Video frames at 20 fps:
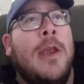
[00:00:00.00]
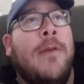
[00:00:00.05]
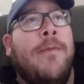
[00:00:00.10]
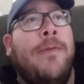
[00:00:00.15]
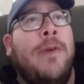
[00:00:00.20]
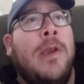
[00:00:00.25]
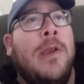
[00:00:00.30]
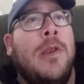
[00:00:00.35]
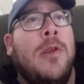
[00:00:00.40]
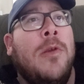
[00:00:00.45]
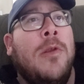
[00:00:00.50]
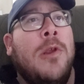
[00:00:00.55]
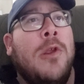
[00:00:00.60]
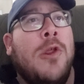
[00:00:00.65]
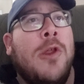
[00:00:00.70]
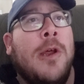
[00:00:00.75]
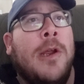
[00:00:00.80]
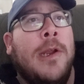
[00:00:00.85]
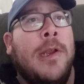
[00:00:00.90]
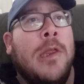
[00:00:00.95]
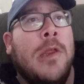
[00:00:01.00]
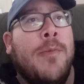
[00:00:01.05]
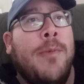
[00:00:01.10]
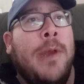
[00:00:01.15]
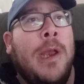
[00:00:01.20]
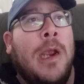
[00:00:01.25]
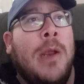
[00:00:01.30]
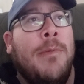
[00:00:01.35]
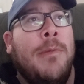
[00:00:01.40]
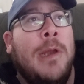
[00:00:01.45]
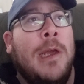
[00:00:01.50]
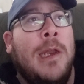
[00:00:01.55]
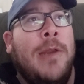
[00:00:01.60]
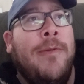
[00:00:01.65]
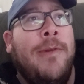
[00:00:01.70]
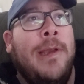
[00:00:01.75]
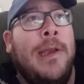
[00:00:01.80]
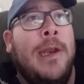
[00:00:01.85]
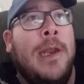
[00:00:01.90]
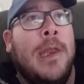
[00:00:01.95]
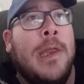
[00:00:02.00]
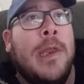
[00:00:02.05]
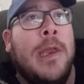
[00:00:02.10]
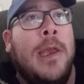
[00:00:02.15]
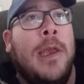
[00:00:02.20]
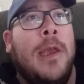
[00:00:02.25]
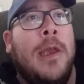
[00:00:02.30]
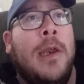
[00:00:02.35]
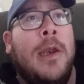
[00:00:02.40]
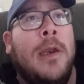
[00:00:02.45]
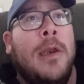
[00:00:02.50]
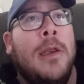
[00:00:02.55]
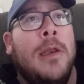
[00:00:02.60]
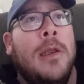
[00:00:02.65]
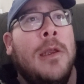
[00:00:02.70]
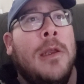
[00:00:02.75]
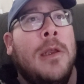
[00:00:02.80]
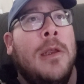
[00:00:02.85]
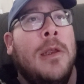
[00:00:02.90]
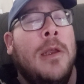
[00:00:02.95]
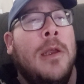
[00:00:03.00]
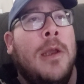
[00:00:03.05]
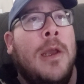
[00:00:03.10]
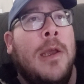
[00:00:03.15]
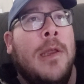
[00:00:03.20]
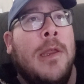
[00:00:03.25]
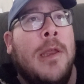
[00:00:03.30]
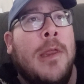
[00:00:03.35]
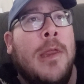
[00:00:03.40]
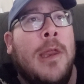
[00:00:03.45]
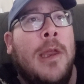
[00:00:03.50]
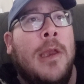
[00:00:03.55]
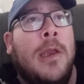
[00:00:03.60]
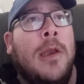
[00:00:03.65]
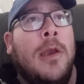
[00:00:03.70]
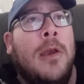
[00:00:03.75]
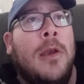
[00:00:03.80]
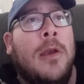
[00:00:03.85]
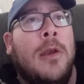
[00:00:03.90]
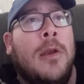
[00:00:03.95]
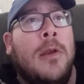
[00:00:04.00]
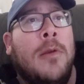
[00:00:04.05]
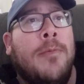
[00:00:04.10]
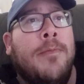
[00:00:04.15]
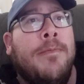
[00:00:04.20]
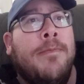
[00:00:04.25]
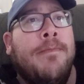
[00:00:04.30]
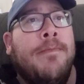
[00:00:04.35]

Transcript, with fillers: If they do the Giants pick, I'm not even going to say it because it's like a